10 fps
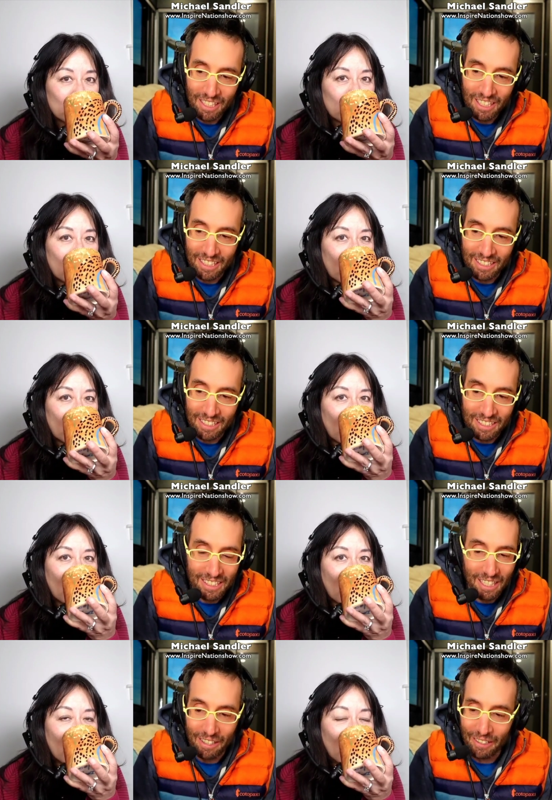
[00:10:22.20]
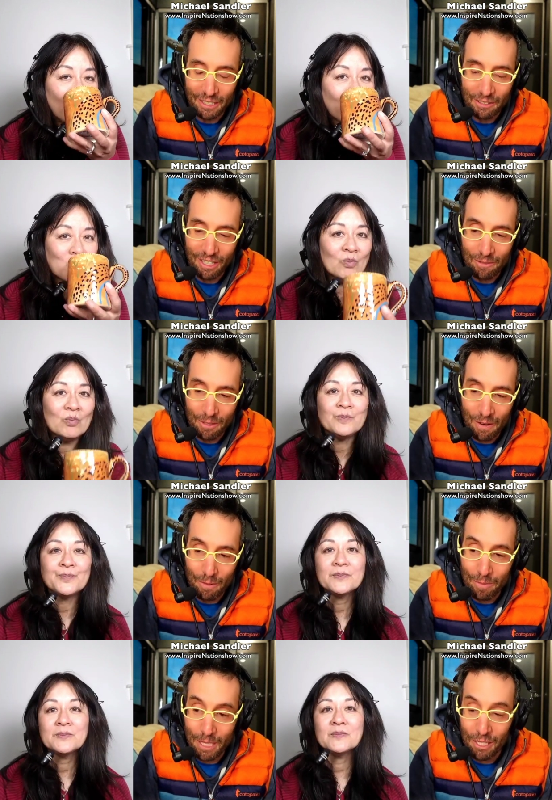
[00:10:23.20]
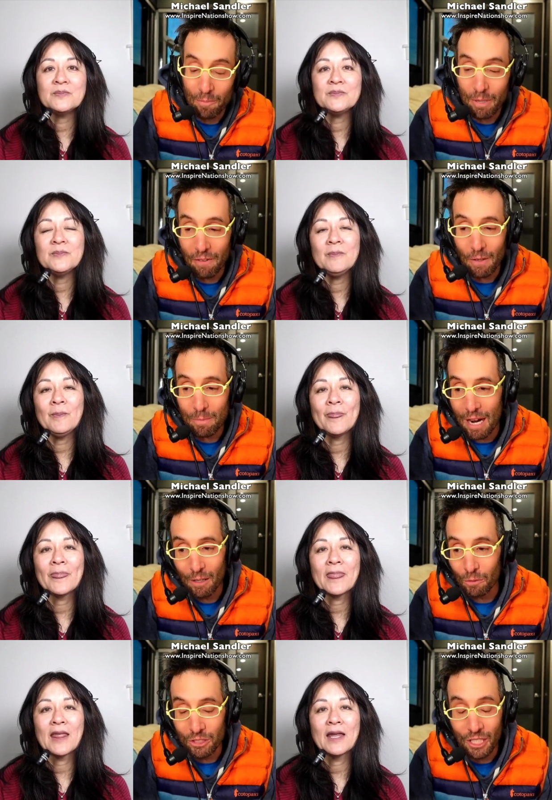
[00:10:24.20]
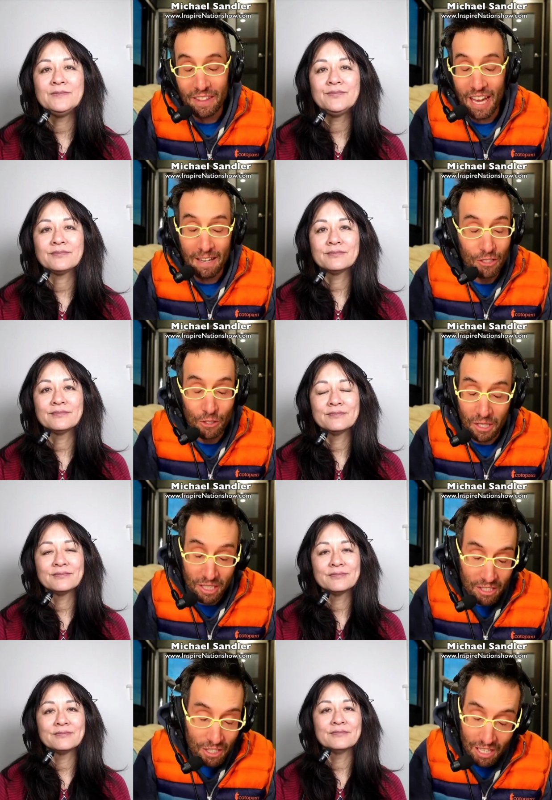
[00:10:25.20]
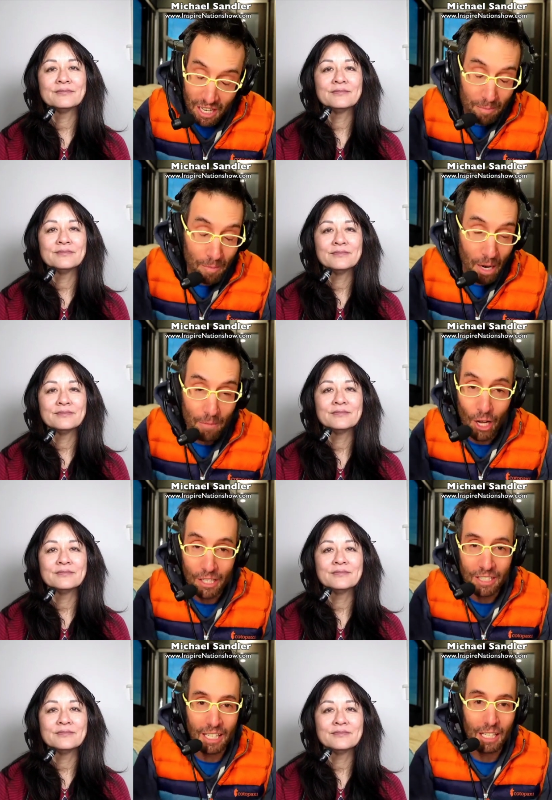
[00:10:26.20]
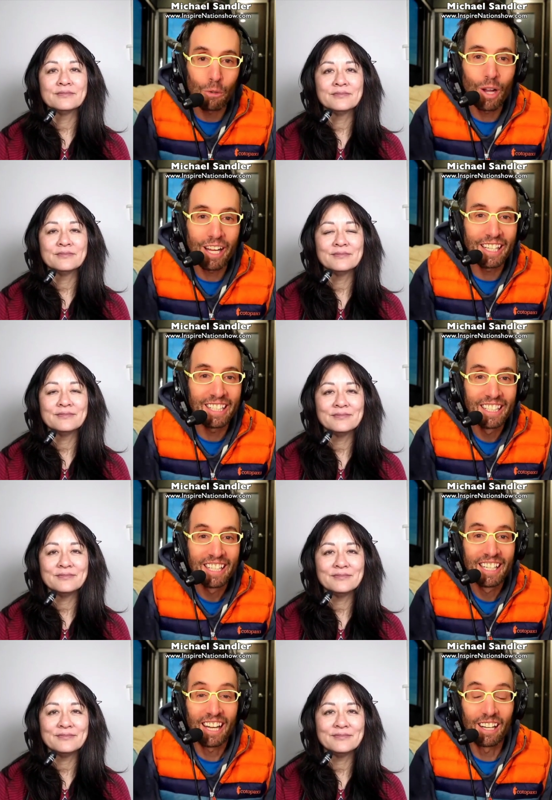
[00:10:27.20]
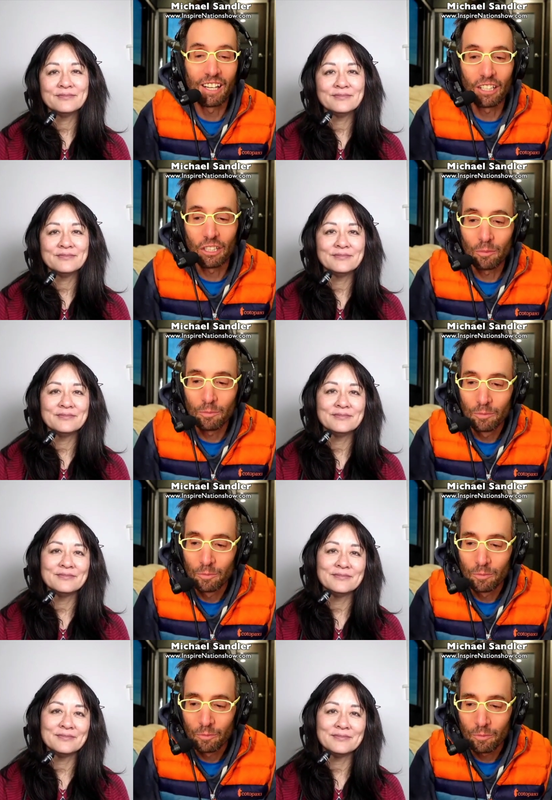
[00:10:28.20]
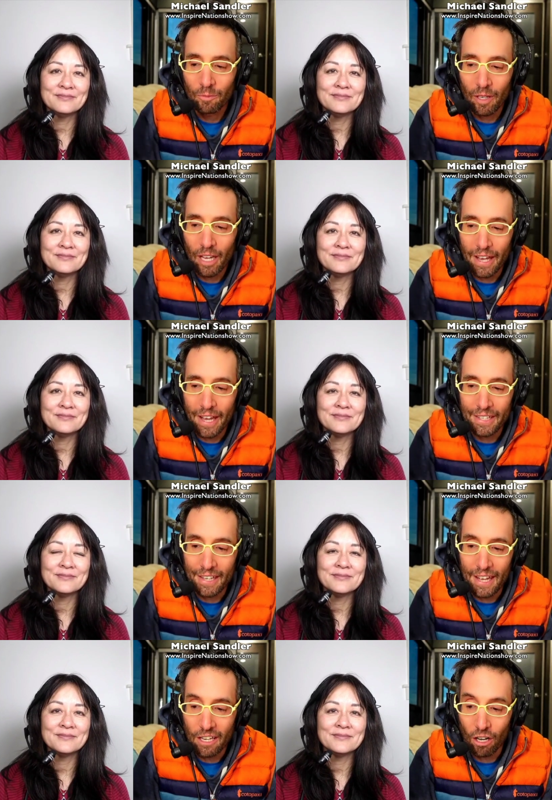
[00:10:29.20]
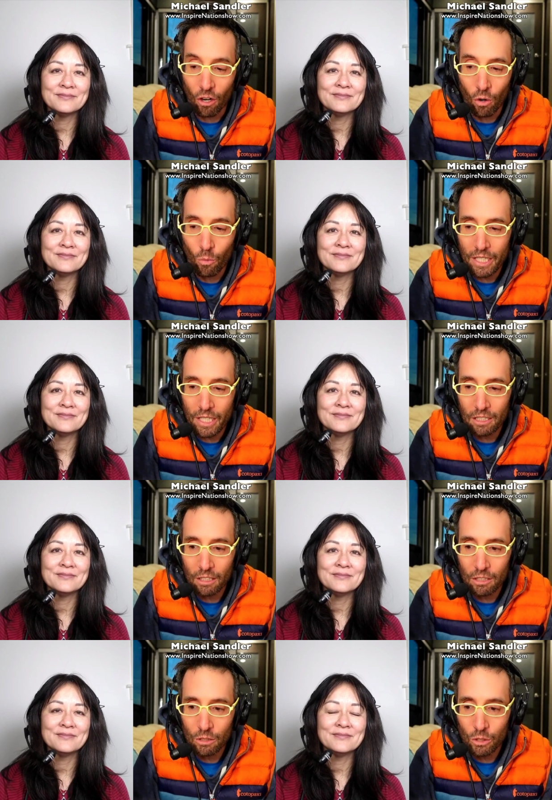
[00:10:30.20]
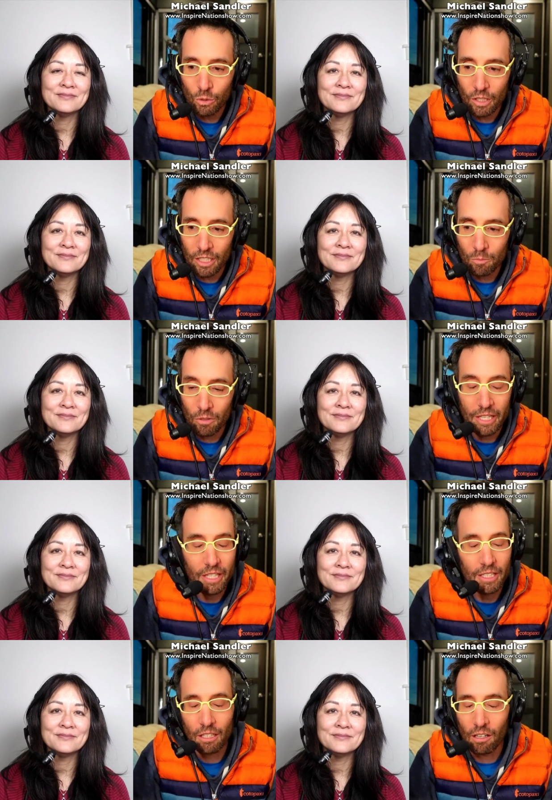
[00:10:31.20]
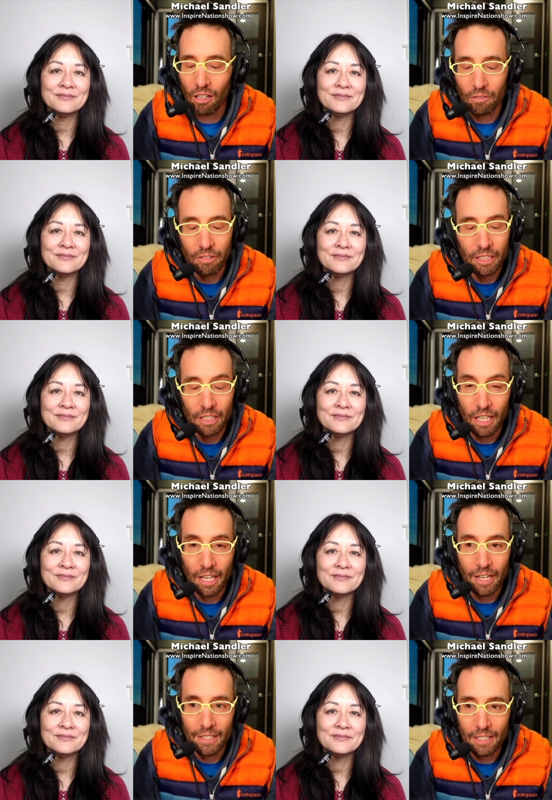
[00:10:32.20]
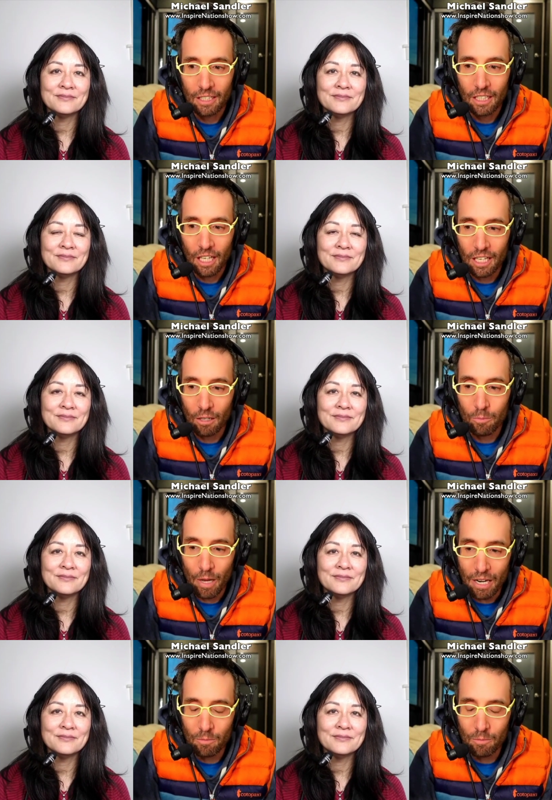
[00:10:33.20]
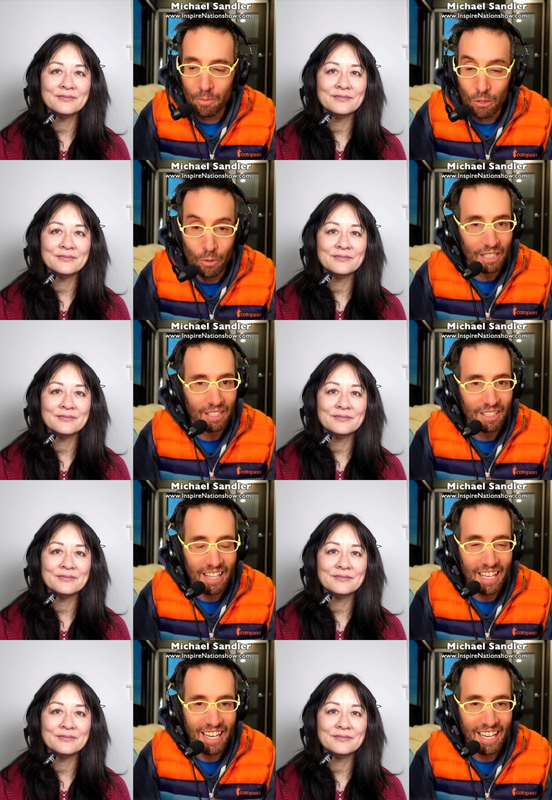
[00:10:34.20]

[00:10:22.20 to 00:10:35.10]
Speaker 1: it's the scariest ride we've ever been on. But every parent will say that. So that's I'm not taking away. And all we can do is breathe into all of it. And in our better moments, we can say that.